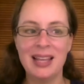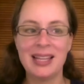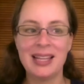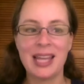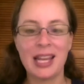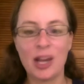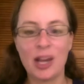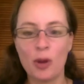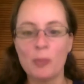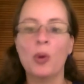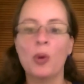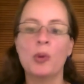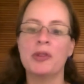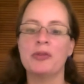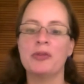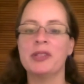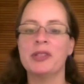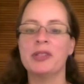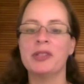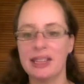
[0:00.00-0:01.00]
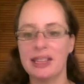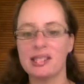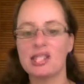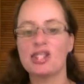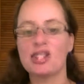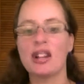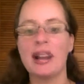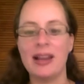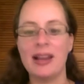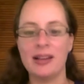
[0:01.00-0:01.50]
getting on board with the
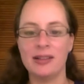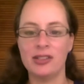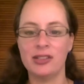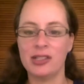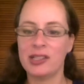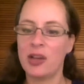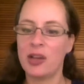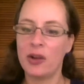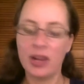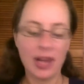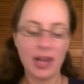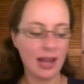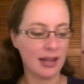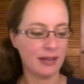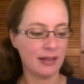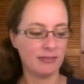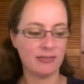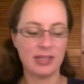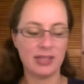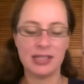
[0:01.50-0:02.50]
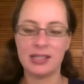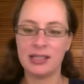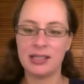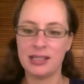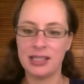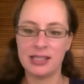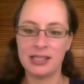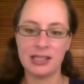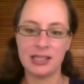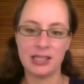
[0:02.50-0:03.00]
resilience train and just going,
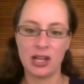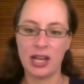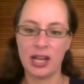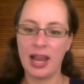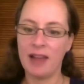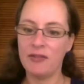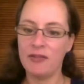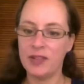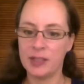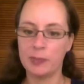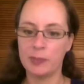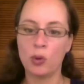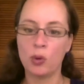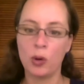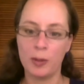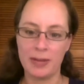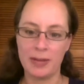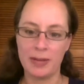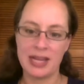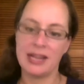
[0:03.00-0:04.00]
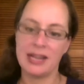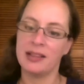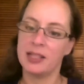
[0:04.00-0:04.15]
okay, this is going to have